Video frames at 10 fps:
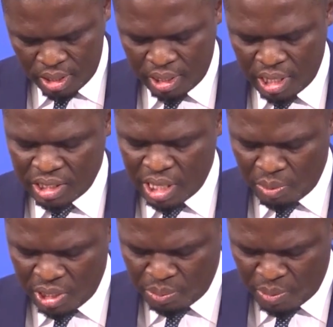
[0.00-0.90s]
the
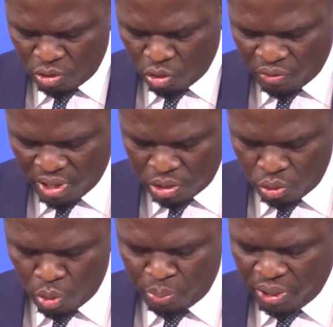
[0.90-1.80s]
establishment of
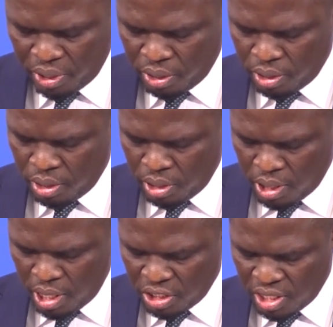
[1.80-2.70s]
anti-doping
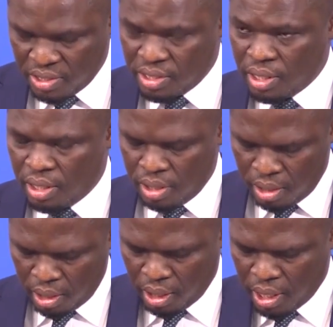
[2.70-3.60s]

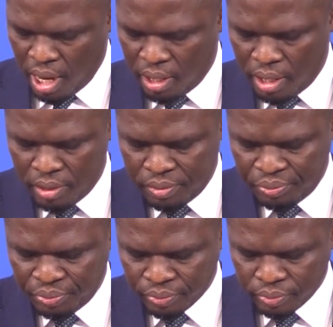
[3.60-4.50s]
agency in Ghana.
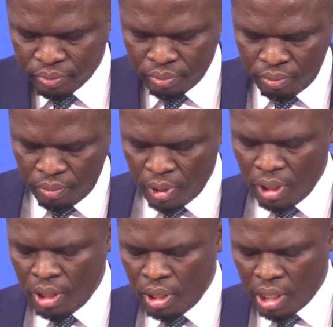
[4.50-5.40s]

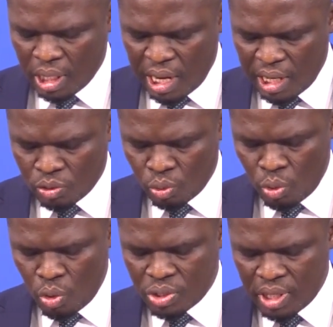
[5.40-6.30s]
Ghana to
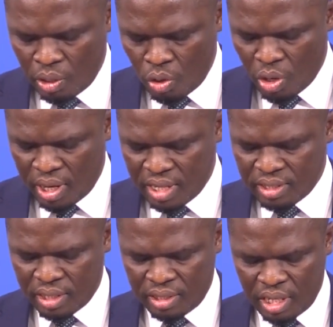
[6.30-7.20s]
host and organize
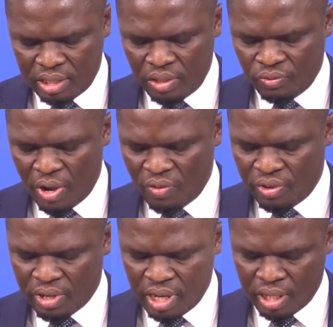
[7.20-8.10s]
the 13th
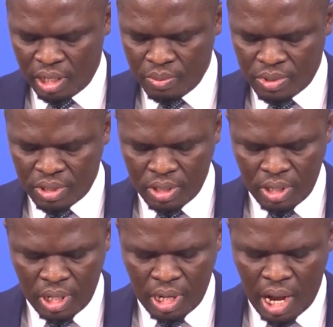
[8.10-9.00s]
African Games,
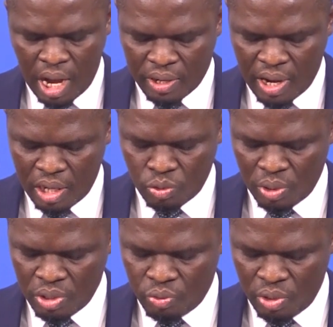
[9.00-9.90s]
Accra
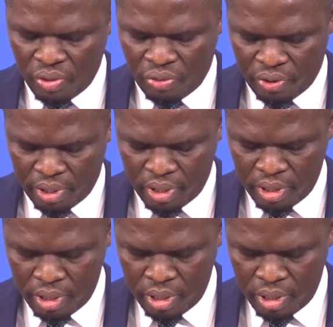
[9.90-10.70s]
2023.